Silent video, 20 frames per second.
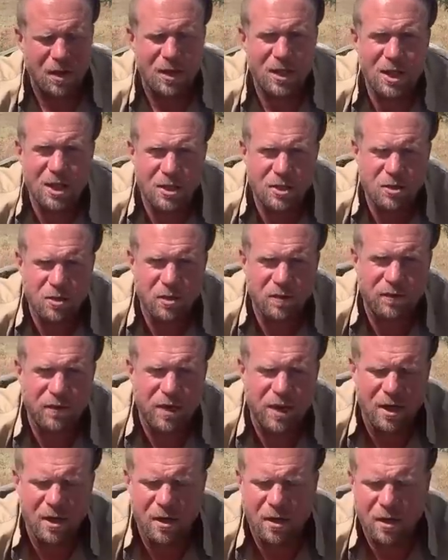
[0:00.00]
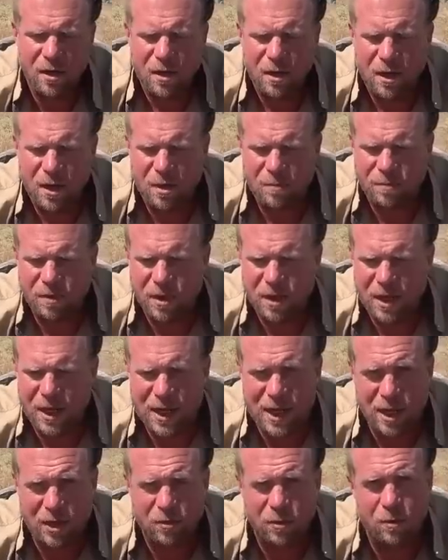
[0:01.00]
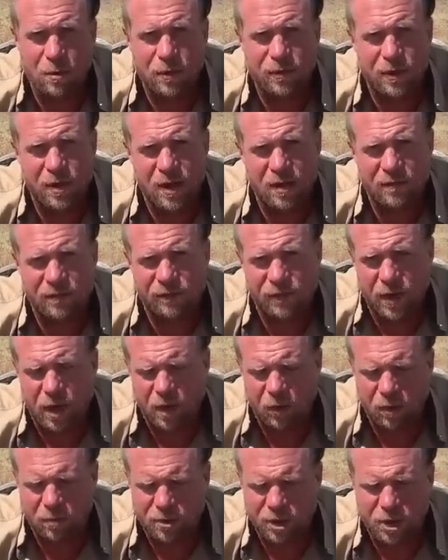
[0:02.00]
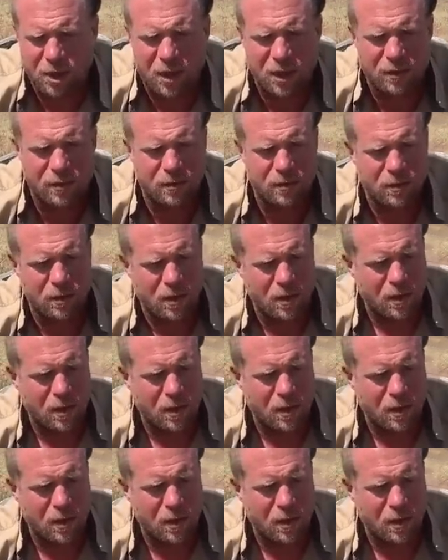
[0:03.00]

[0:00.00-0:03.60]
Easier to fire and be accurate with and have follow-up shots.